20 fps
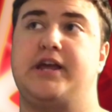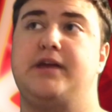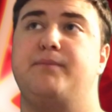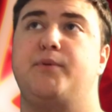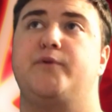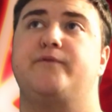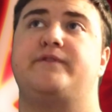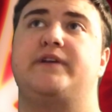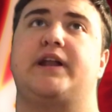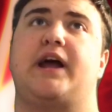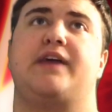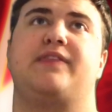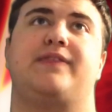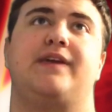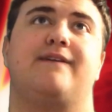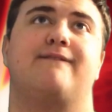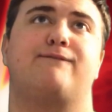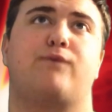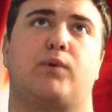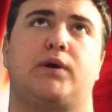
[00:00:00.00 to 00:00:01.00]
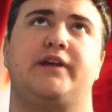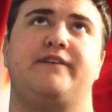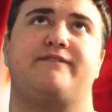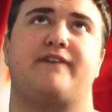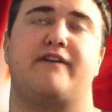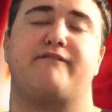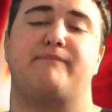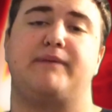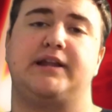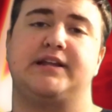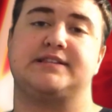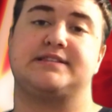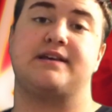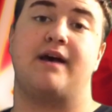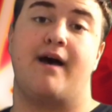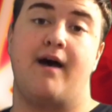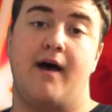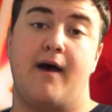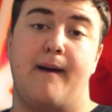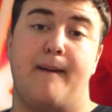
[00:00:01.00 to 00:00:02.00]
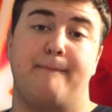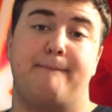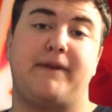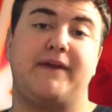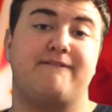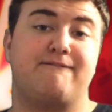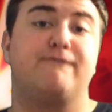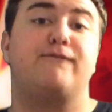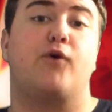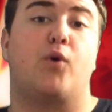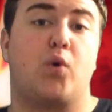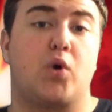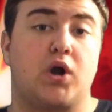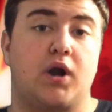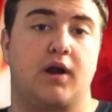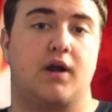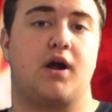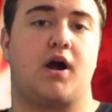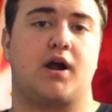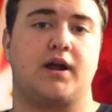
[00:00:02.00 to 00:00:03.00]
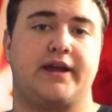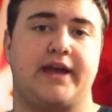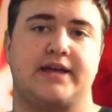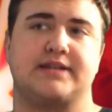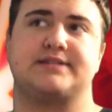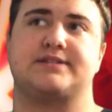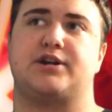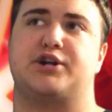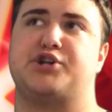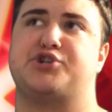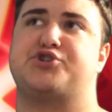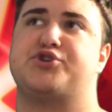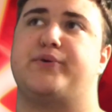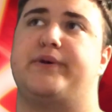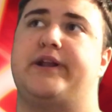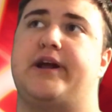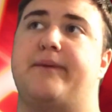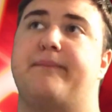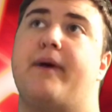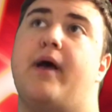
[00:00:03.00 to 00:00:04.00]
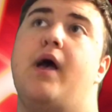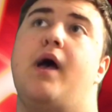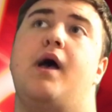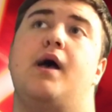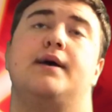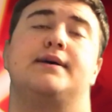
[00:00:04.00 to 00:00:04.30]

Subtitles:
He moved it, I think, 45 minutes before our guests started showing up.